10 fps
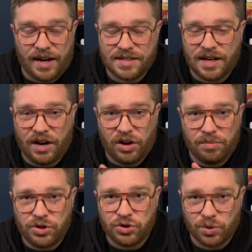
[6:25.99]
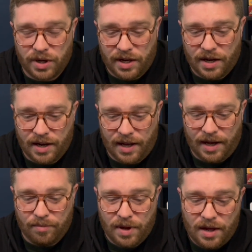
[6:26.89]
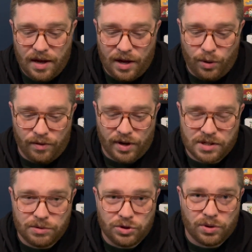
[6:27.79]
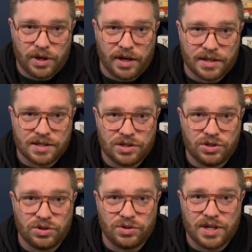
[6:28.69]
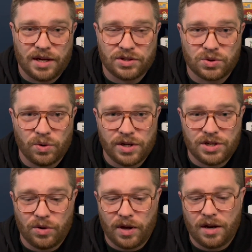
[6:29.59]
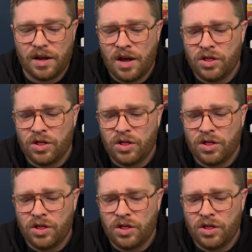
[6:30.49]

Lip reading: It's an area majority kind of game, and whoever gets majority gets to take a scoring token.